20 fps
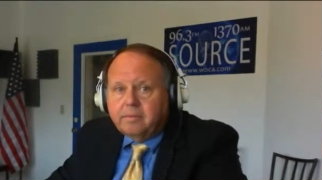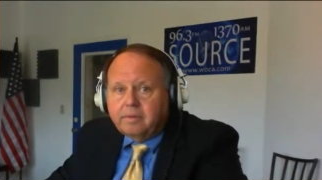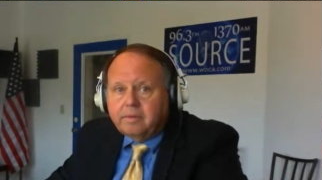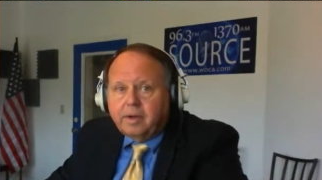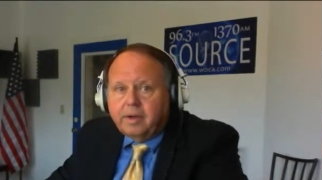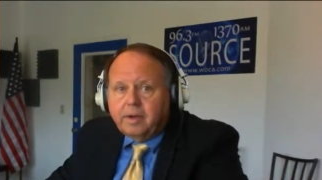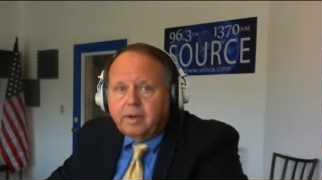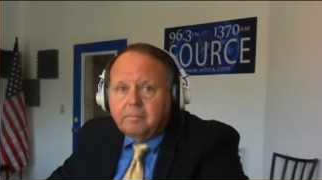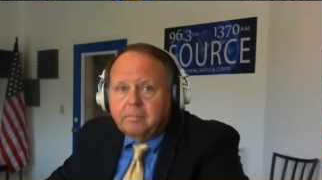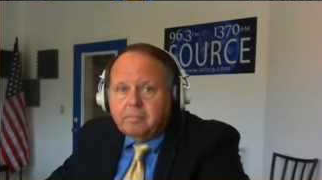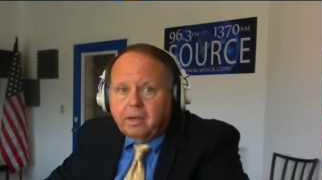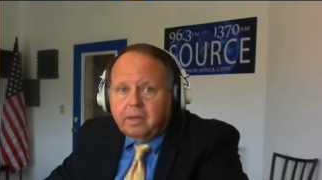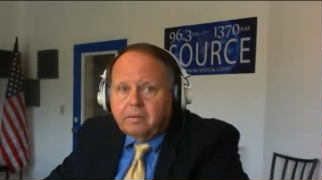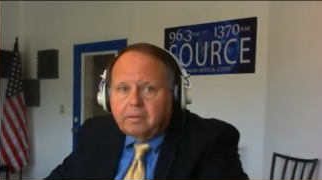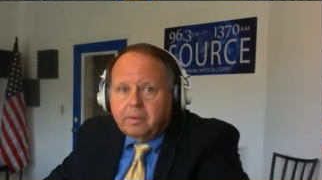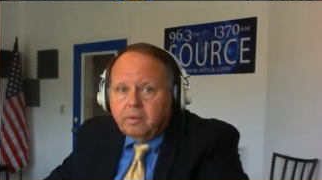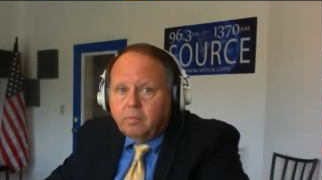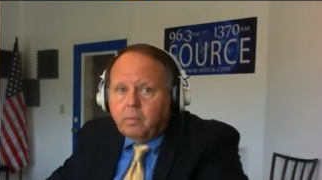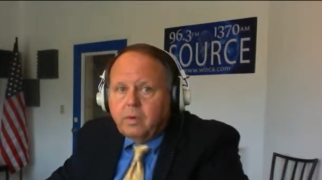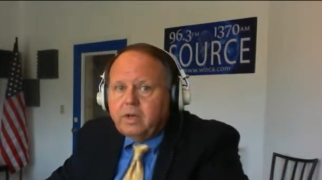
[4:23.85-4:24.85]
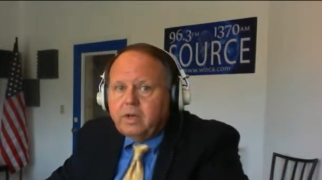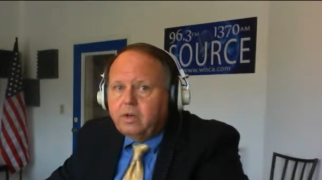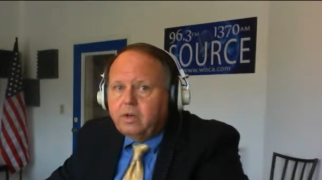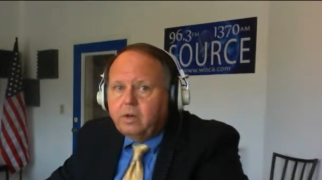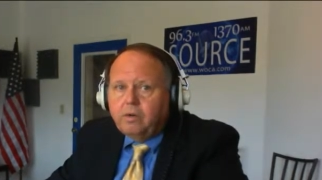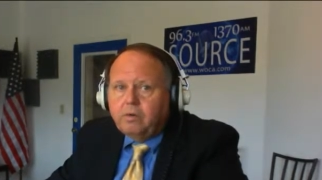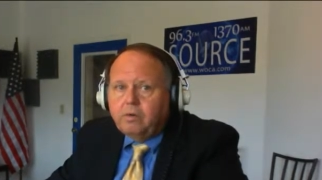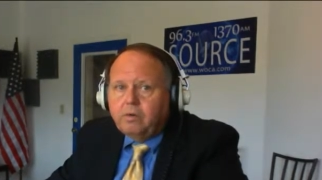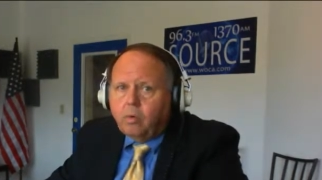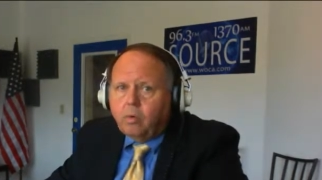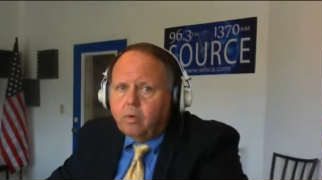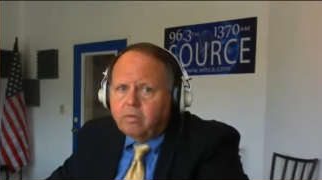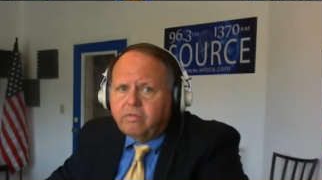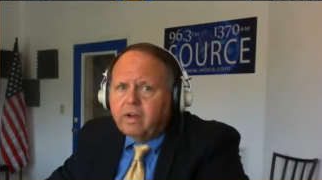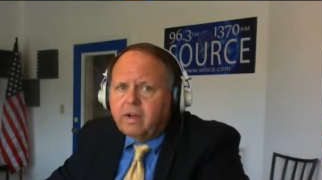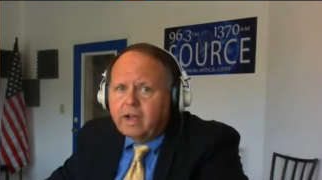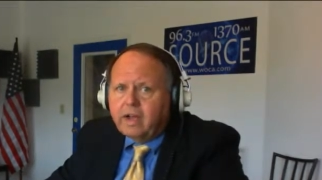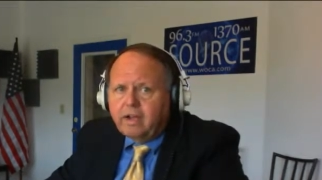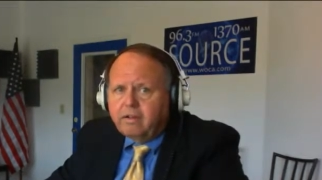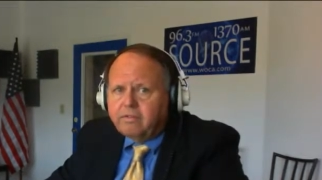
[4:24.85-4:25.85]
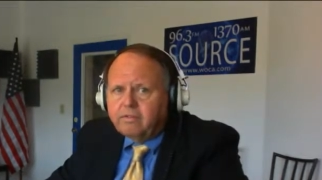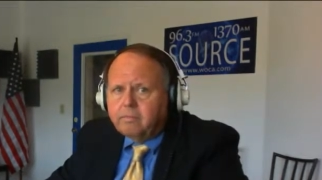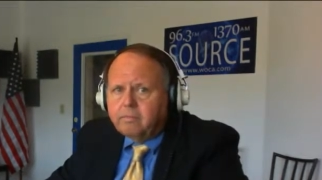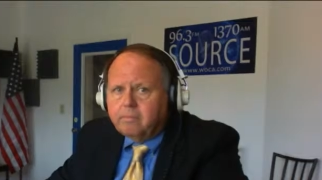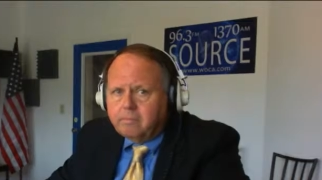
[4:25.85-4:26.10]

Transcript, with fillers: uh, but, but we do four or 5 mm.